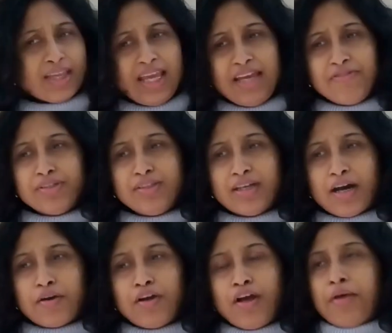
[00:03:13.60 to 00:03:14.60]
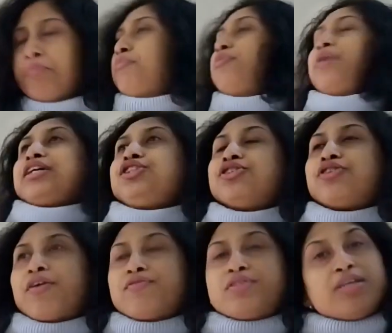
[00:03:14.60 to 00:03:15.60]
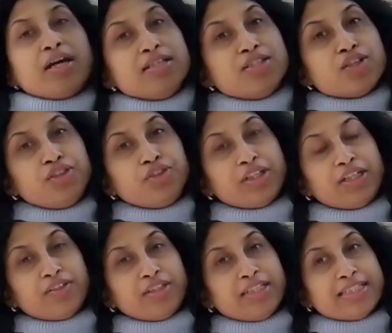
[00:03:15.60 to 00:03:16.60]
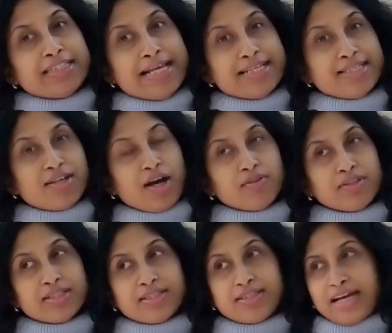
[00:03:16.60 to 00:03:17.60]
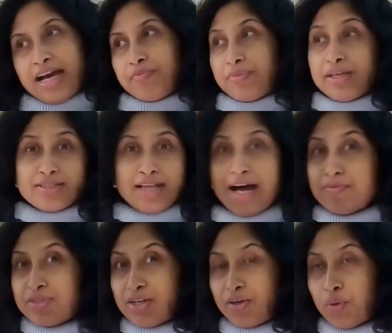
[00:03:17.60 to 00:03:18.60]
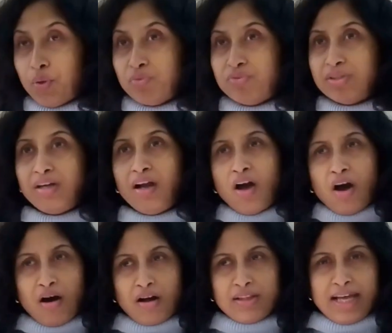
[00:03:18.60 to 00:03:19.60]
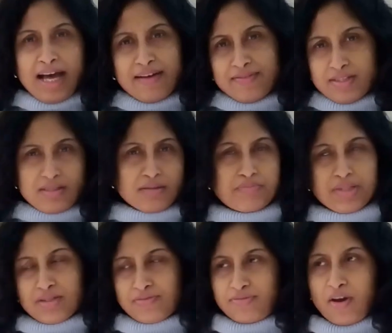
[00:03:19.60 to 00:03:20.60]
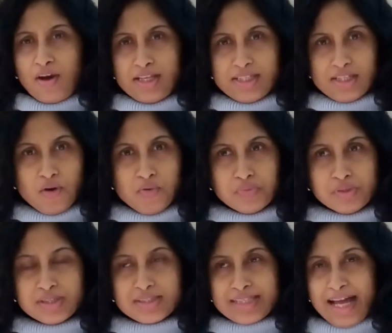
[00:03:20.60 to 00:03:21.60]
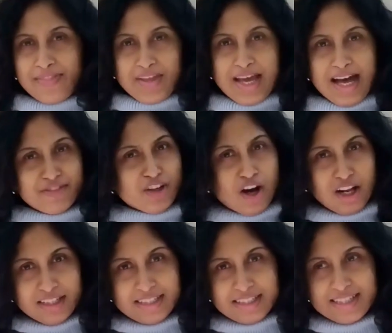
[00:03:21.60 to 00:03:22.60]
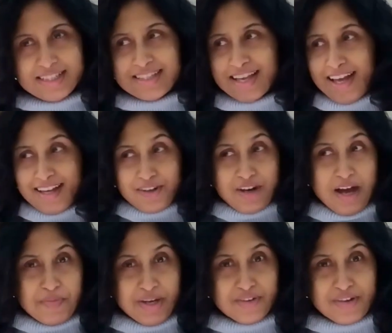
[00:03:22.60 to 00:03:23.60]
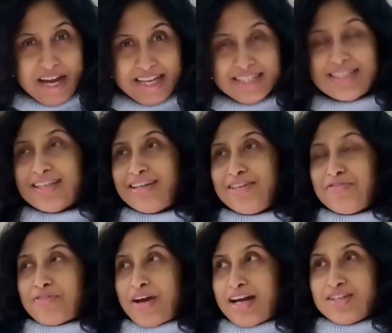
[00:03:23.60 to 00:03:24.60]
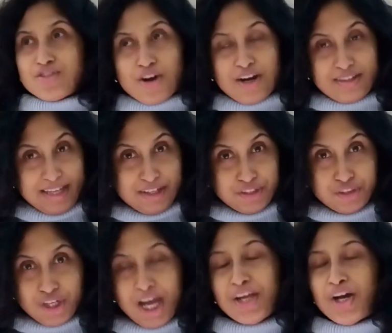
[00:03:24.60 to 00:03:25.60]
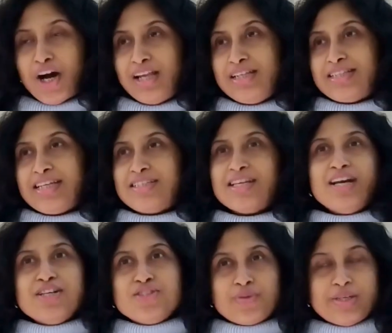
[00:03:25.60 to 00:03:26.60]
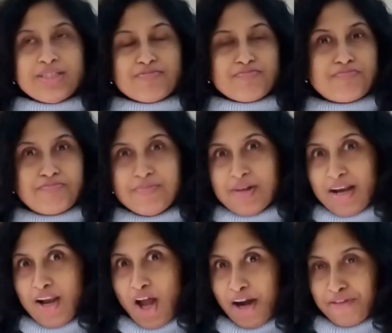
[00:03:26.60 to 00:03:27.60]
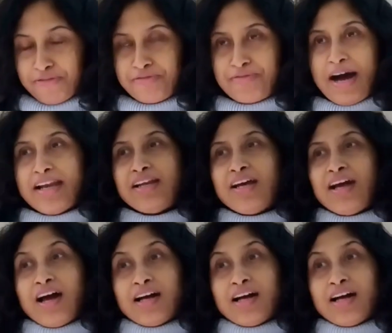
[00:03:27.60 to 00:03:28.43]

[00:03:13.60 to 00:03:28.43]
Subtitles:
Even the pressure of studies on children is less around this time. The exams are over. All they have is a bit of holiday homeworks, and they have the holidays coming right in front, or they're enjoying holidays. So it's a lot of fun.